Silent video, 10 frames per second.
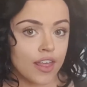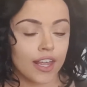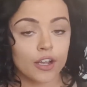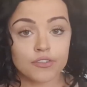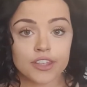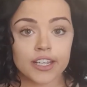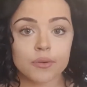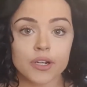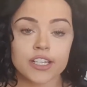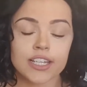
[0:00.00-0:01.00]
the other thing I
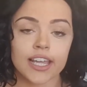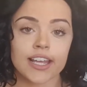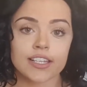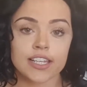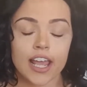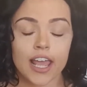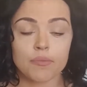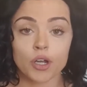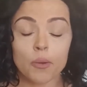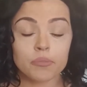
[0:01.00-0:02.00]
wanted to get
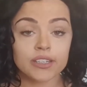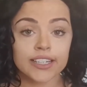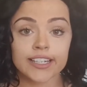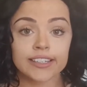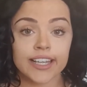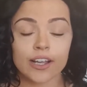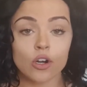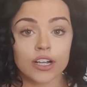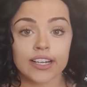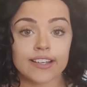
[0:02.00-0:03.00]
completely
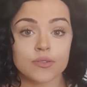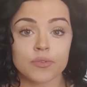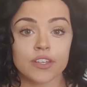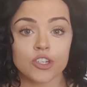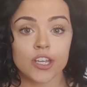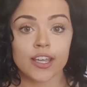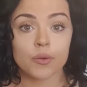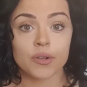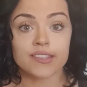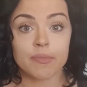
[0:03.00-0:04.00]
organised with this year
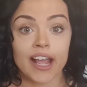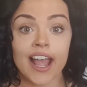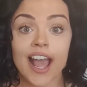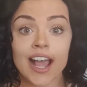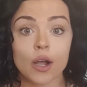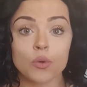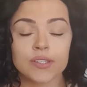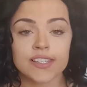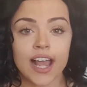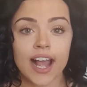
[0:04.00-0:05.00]
was my
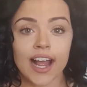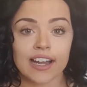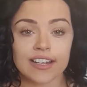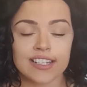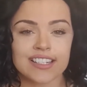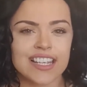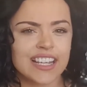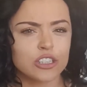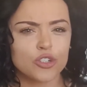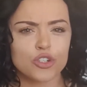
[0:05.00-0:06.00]
house and
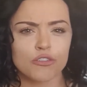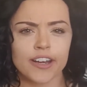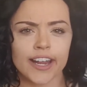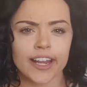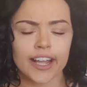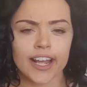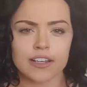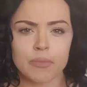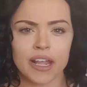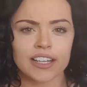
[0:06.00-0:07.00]
decluttering
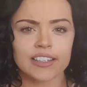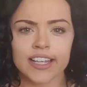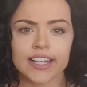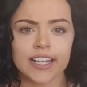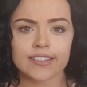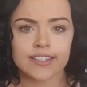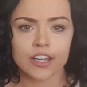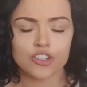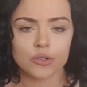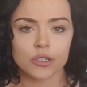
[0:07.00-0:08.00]
and my cleaning
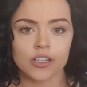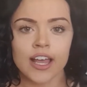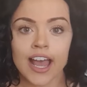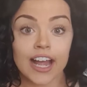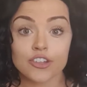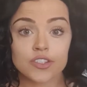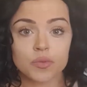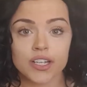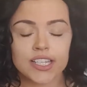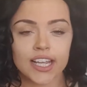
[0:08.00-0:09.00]
schedule. I just
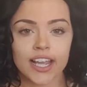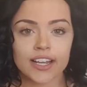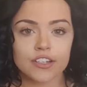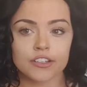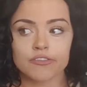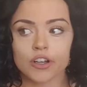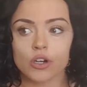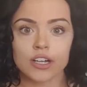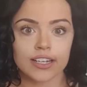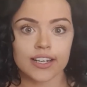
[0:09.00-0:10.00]
wanted to kind of
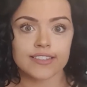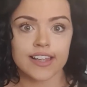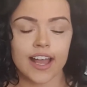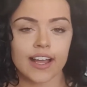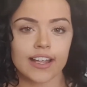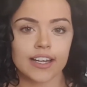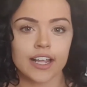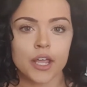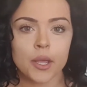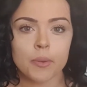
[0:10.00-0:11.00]
organise that and
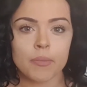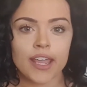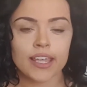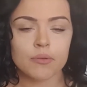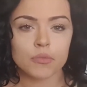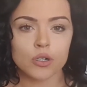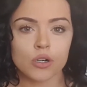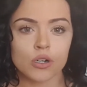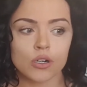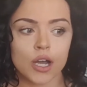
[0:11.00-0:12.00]
make
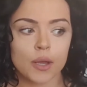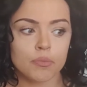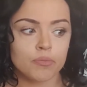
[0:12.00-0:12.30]
my